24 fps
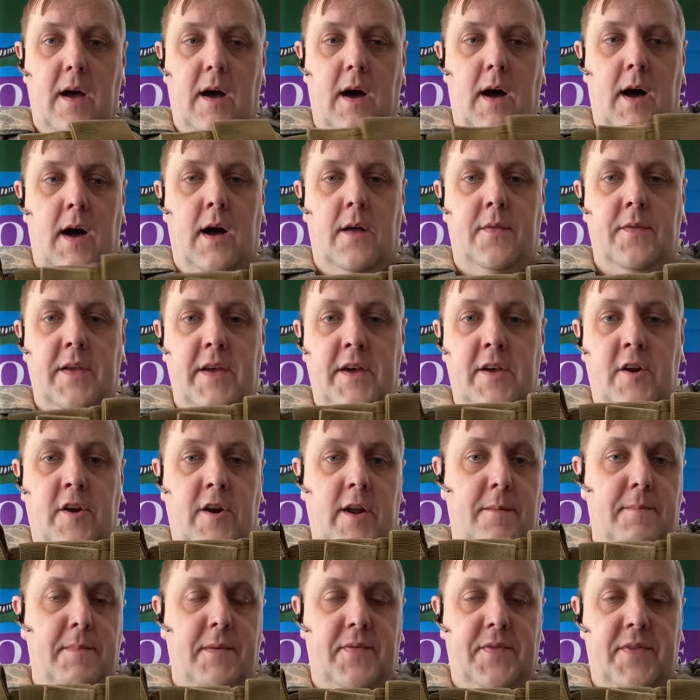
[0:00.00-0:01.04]
on the
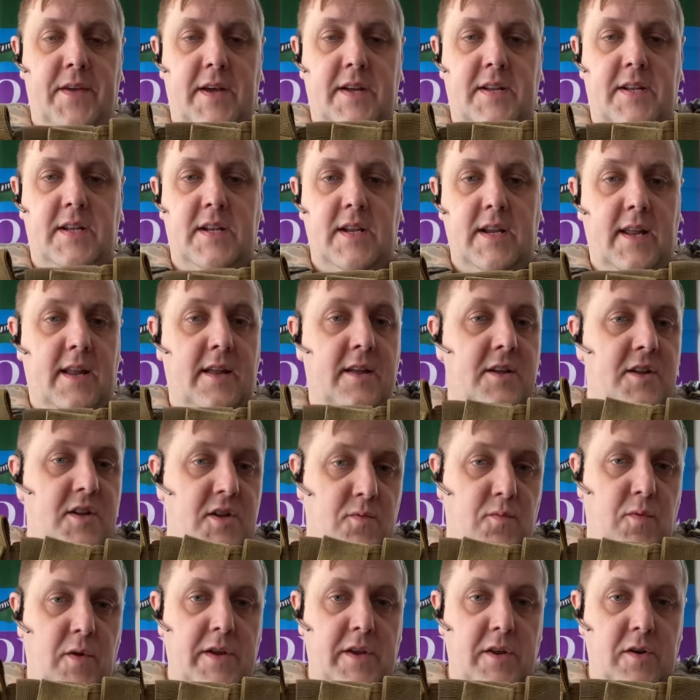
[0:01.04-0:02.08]
internet. But this
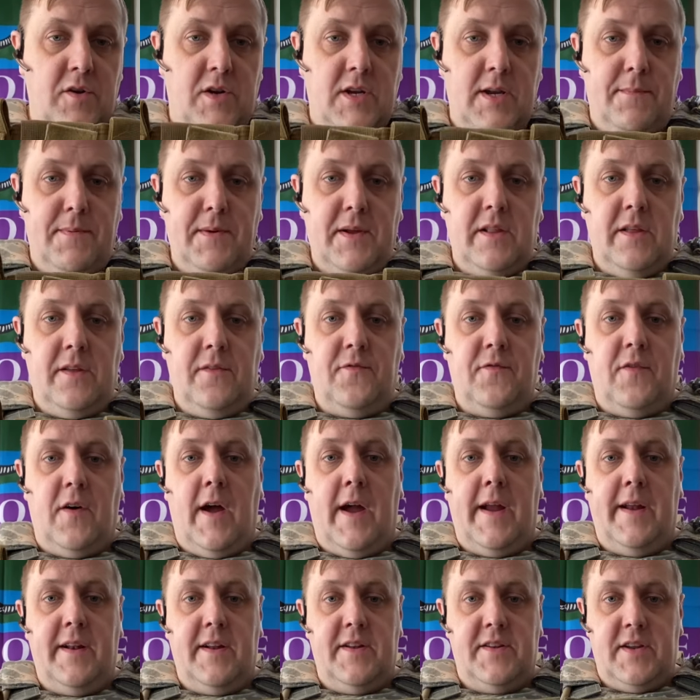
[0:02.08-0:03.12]
is what you typically
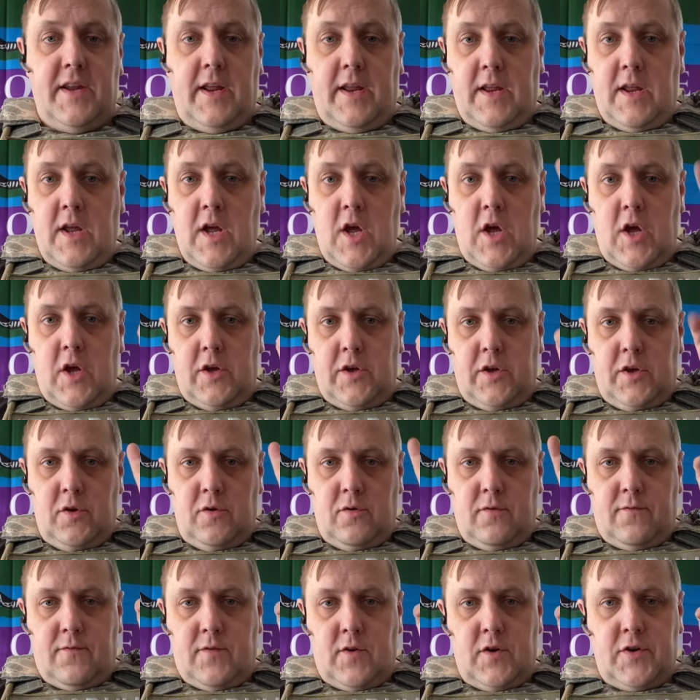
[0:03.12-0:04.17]
find as a
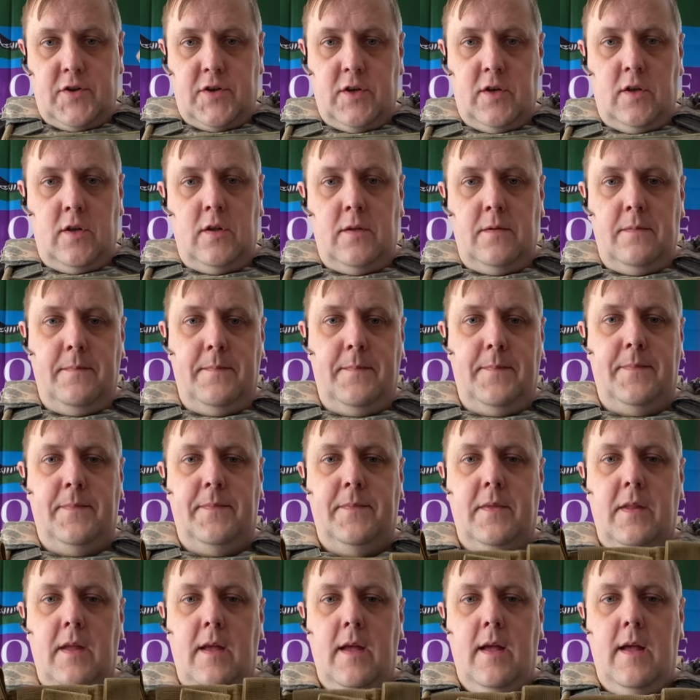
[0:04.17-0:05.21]
universal
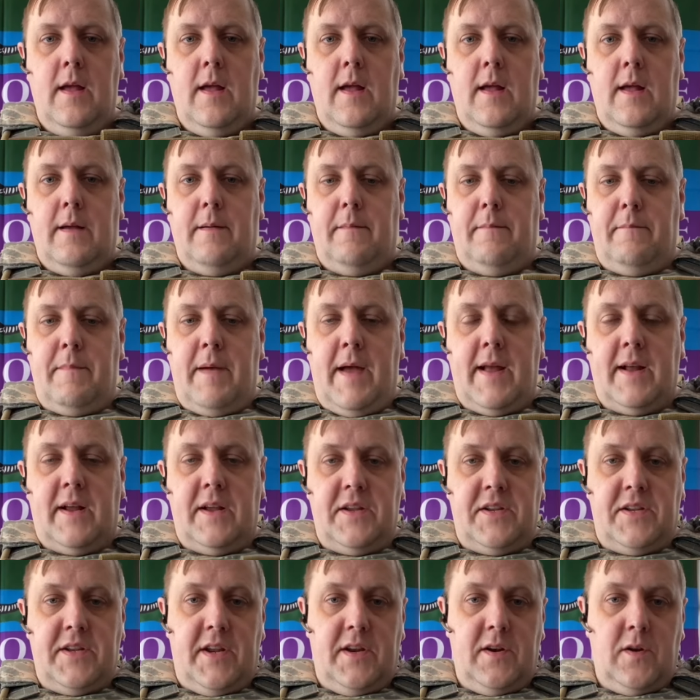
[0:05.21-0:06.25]

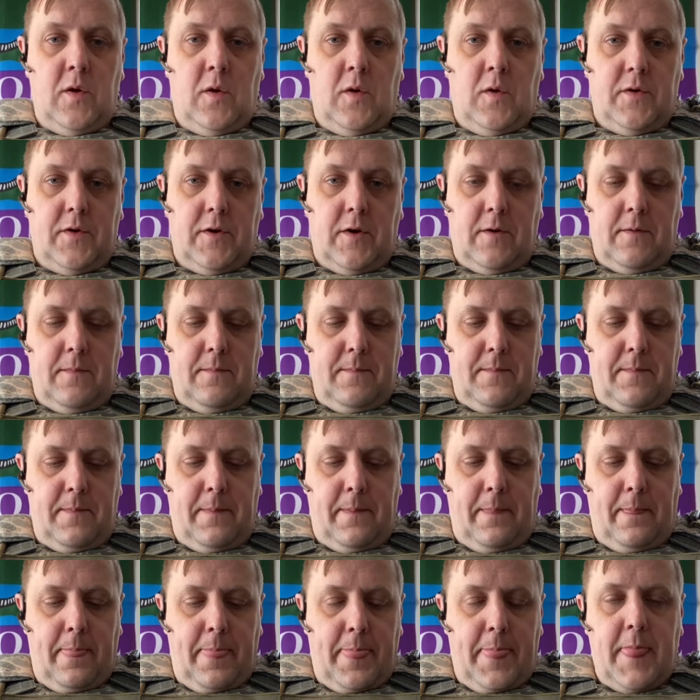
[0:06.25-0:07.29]
magazine holder.
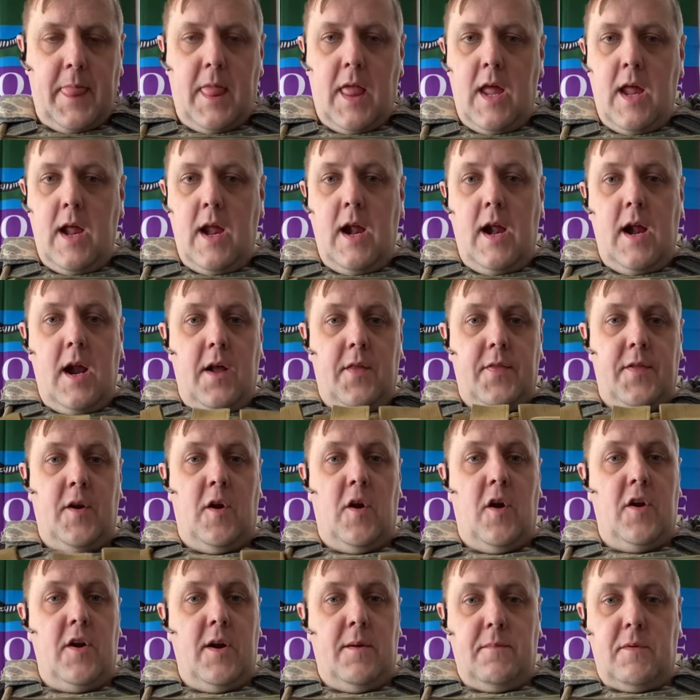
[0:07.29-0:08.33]
There
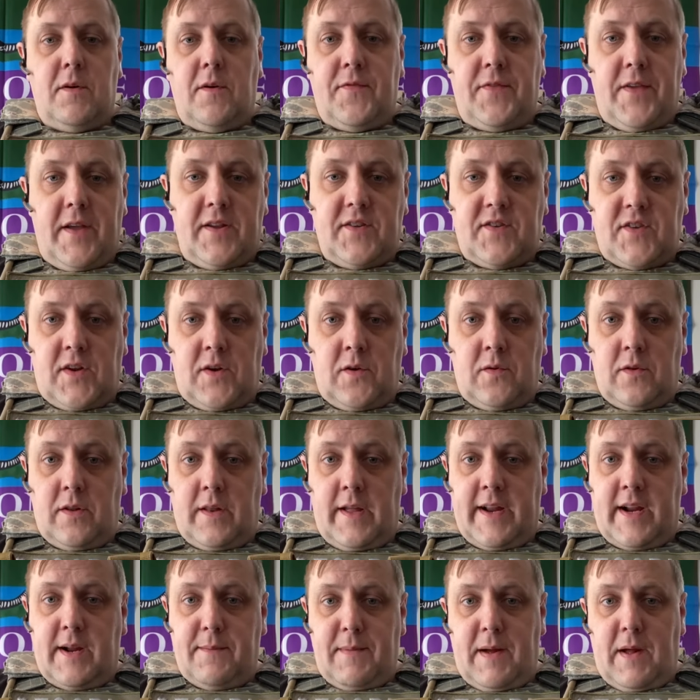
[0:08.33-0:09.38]
are a number of things I don't
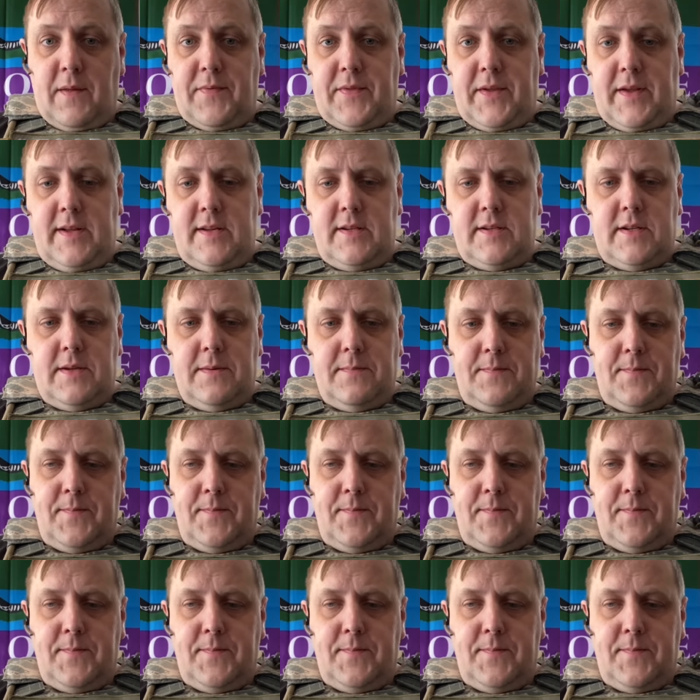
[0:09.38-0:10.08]
like about these,